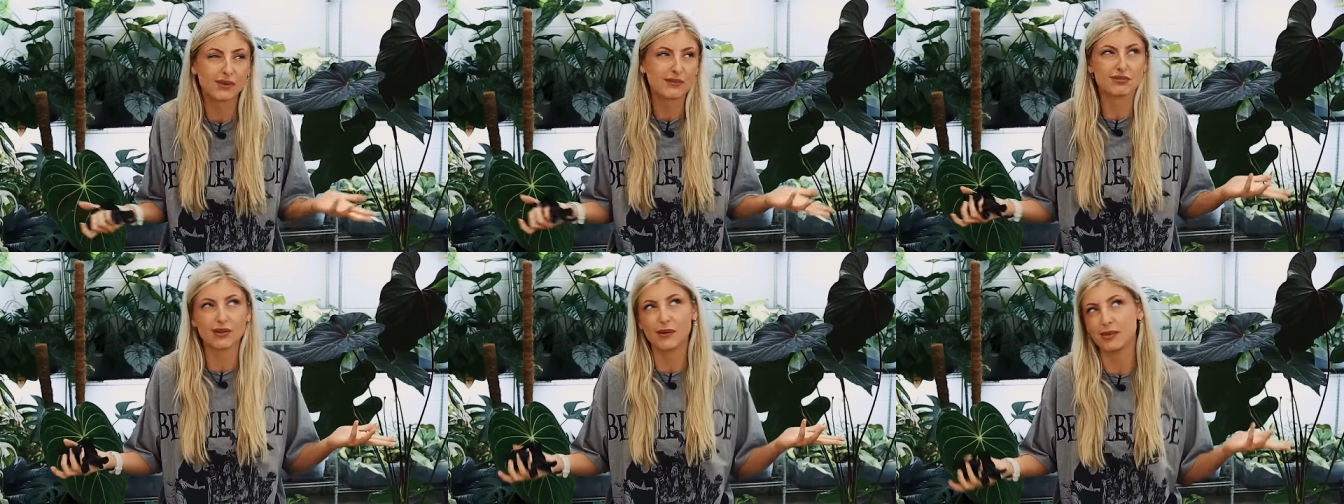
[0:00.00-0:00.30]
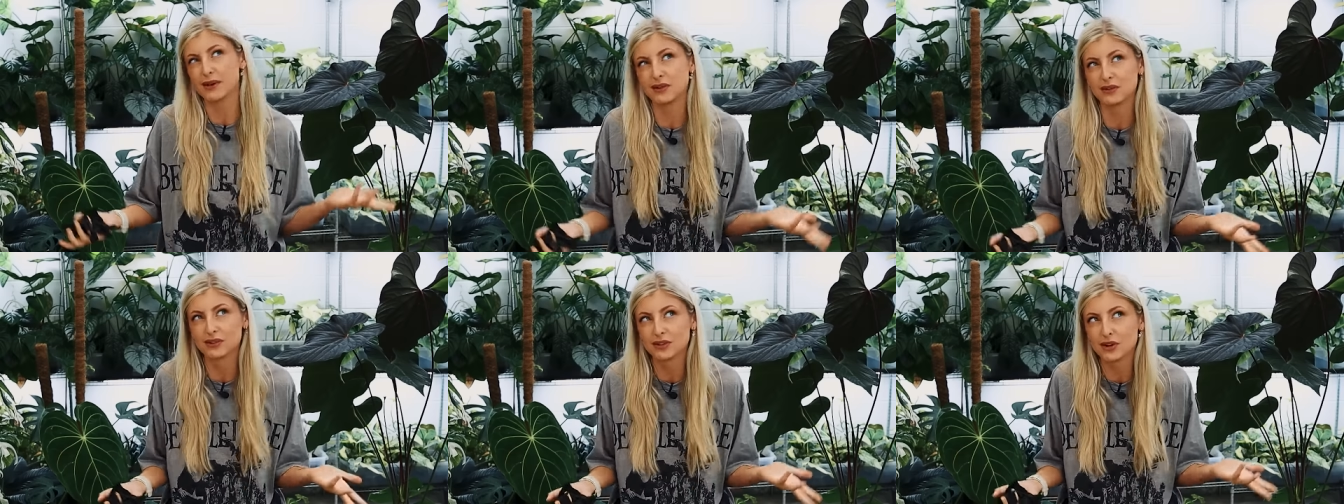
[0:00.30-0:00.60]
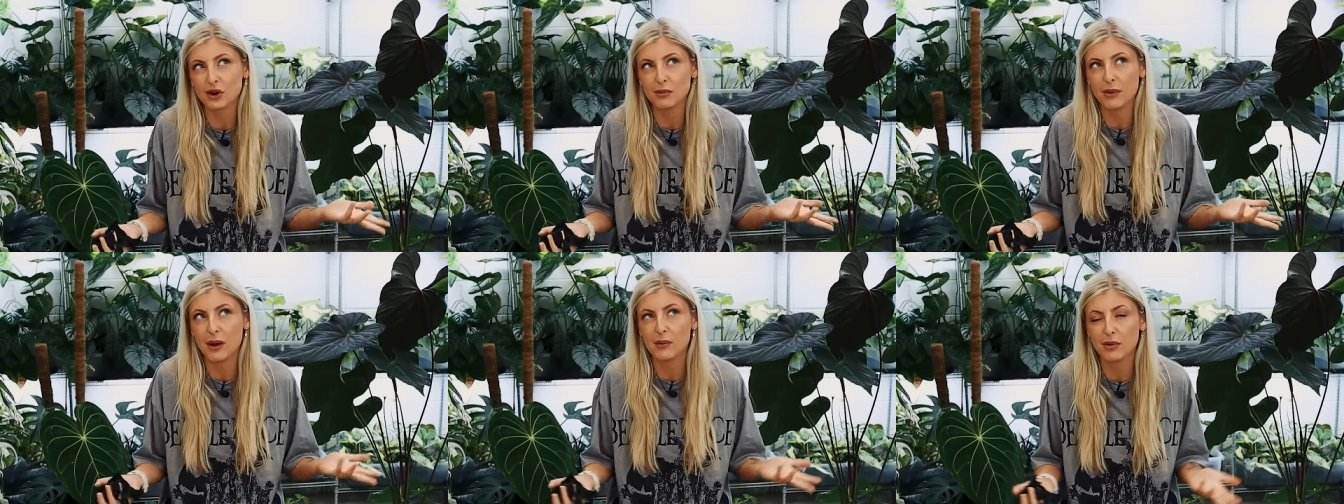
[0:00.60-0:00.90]
We probably don't
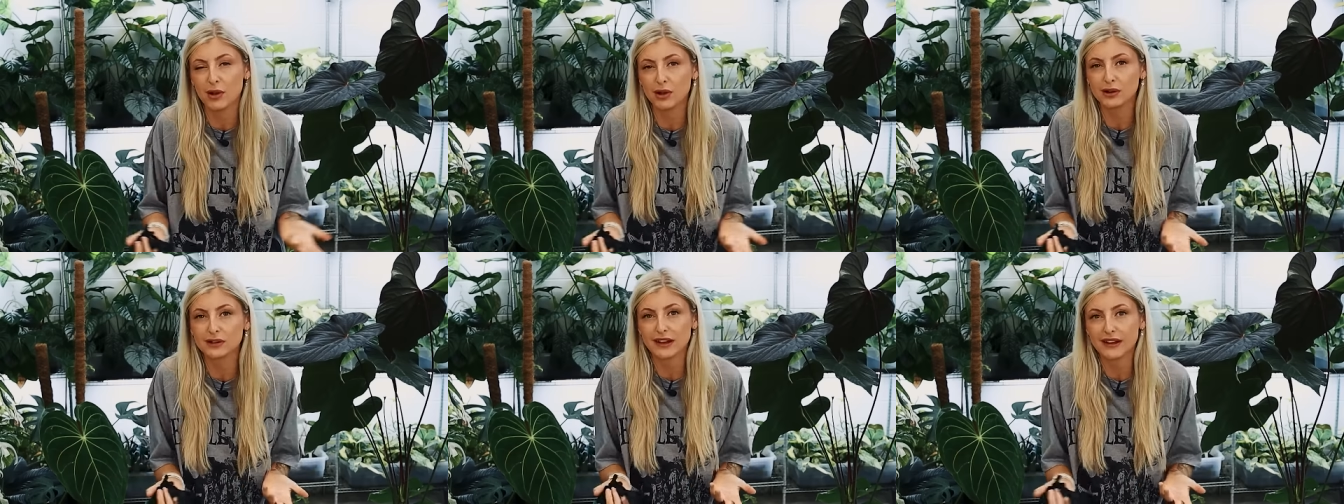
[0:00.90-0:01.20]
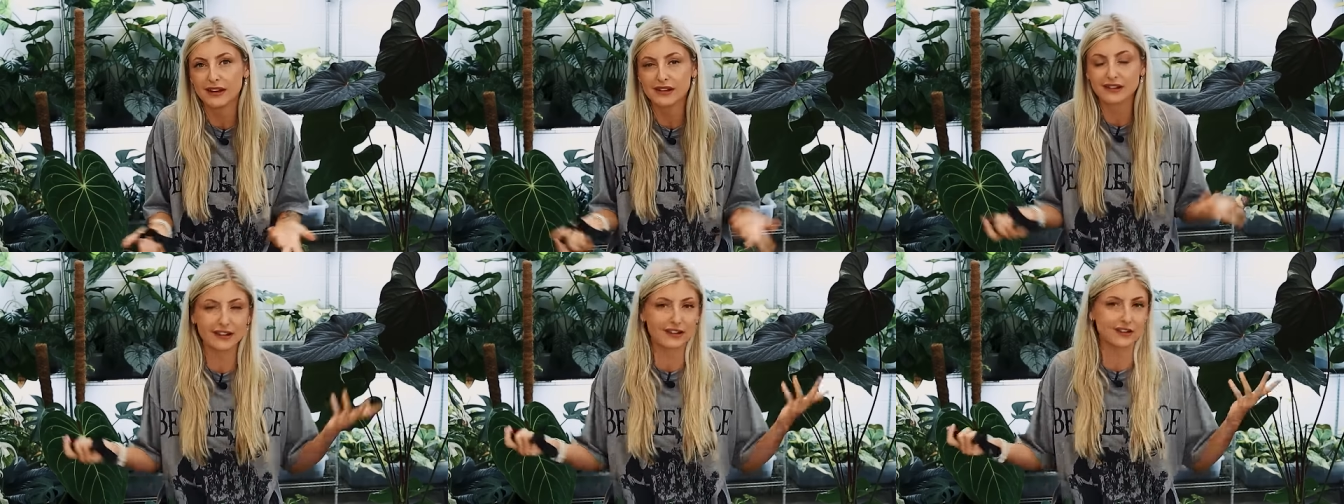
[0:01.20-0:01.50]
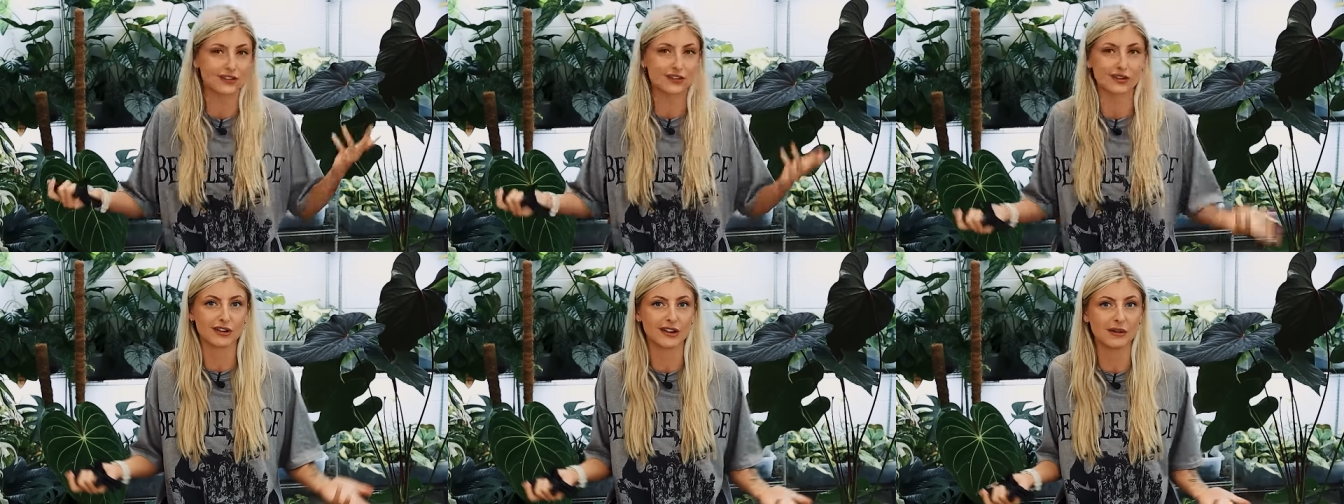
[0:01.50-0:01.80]
talk about politics,
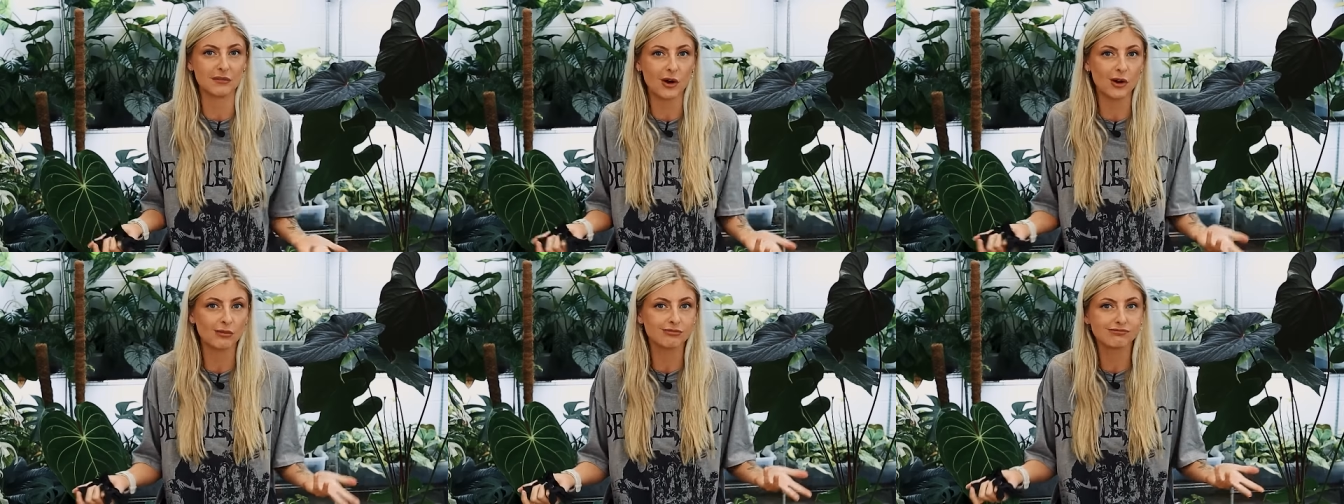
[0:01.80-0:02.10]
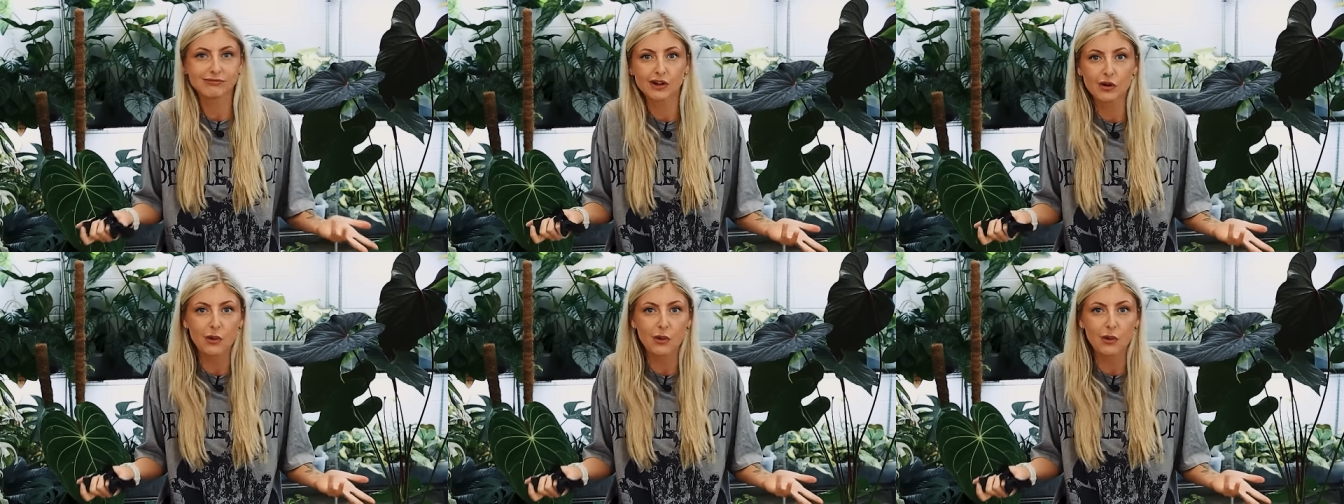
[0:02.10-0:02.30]
that's just because I'm not